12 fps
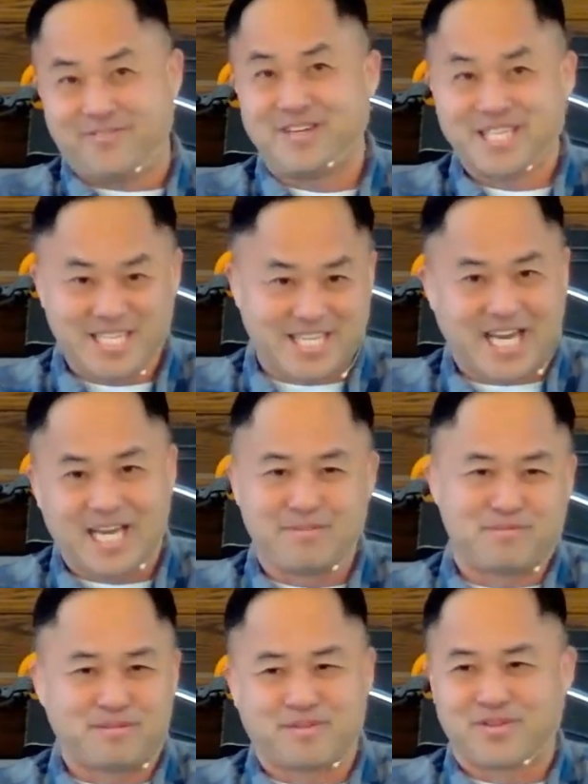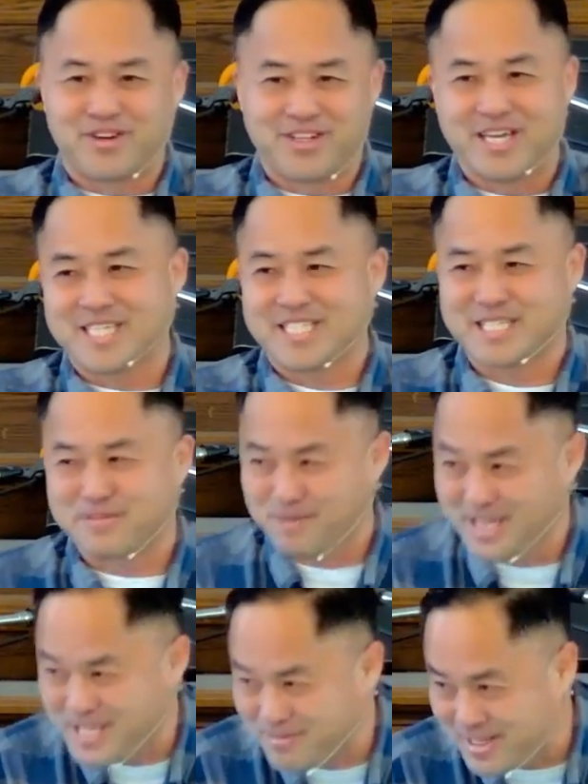50 times before you actually
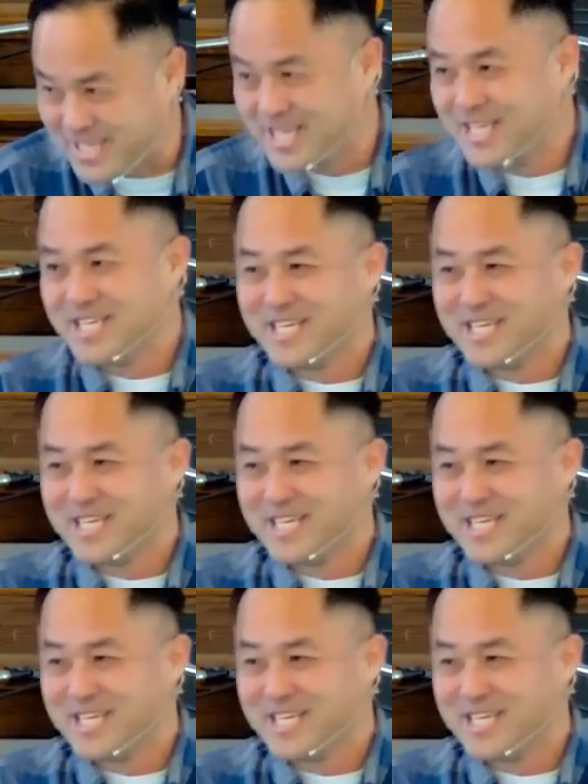spank me.